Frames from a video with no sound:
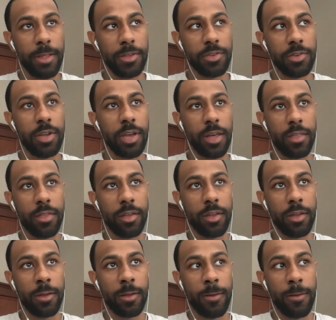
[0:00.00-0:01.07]
so yeah, I
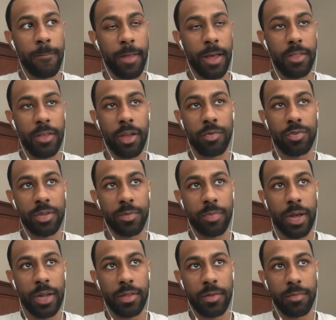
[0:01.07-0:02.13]
think I was
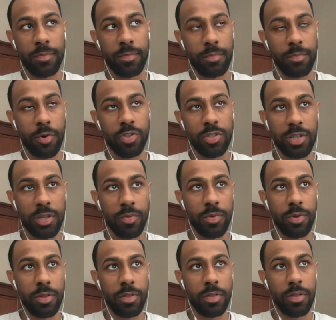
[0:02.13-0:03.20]
impacted mostly
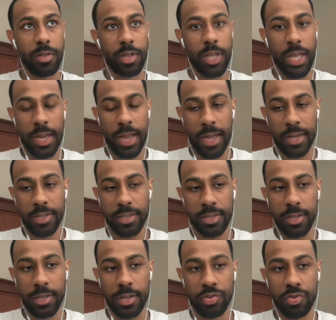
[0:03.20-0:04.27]
with inaction,
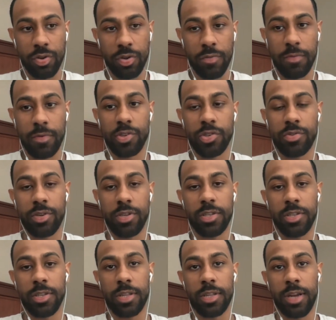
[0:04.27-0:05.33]
and then sort of the
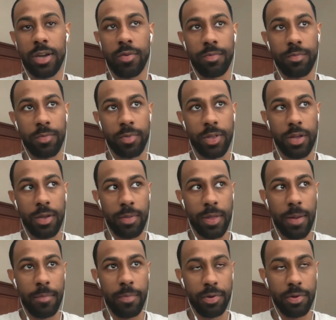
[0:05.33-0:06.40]
frustration
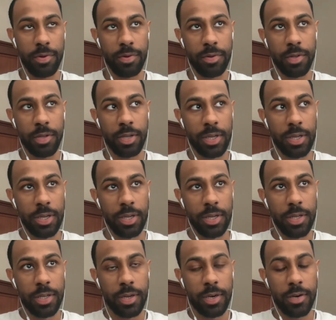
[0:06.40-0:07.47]
that build
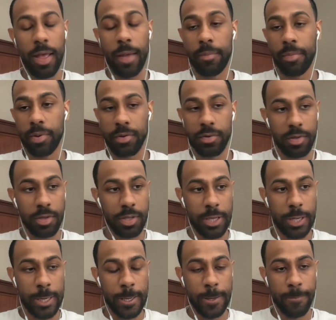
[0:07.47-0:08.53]
or that built,
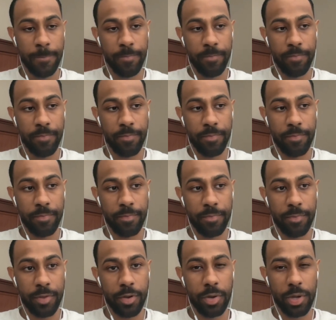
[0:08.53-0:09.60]

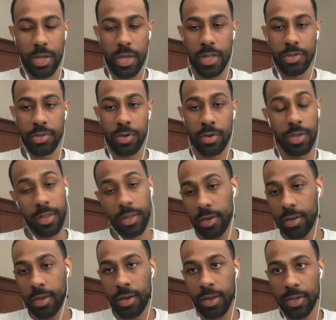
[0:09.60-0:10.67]
internally, and then
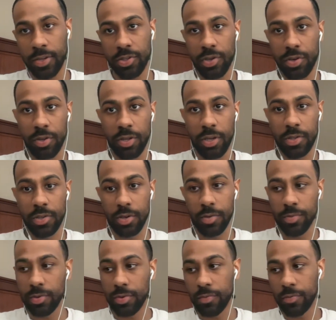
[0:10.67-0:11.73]
again externally, in
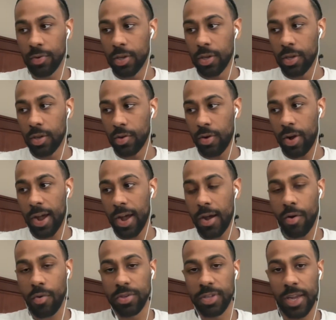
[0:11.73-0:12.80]
terms of
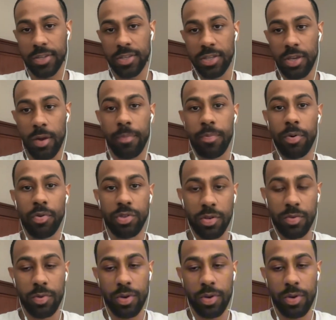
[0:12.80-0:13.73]
how I was actually approaching